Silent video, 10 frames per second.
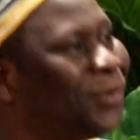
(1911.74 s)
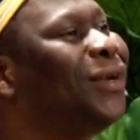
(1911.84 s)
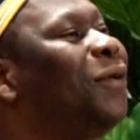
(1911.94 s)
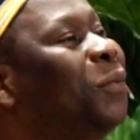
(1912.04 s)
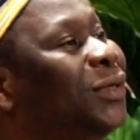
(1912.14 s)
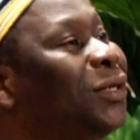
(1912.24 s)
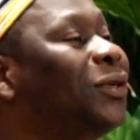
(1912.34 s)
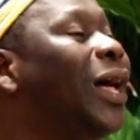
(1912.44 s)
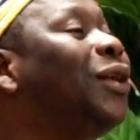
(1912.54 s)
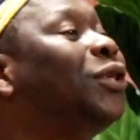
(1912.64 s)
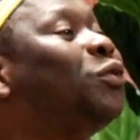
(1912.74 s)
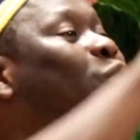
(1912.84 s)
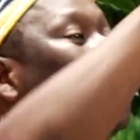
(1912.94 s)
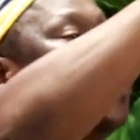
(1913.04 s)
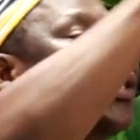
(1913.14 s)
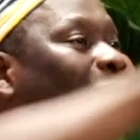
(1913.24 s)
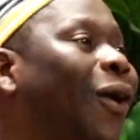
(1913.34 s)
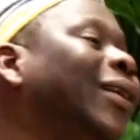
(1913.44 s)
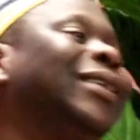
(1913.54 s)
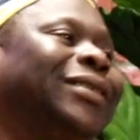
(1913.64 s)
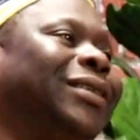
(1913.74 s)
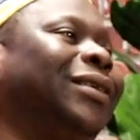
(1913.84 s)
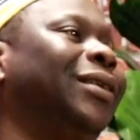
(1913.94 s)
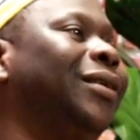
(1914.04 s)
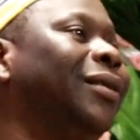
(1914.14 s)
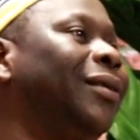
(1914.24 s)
into that position. I just want this honesty.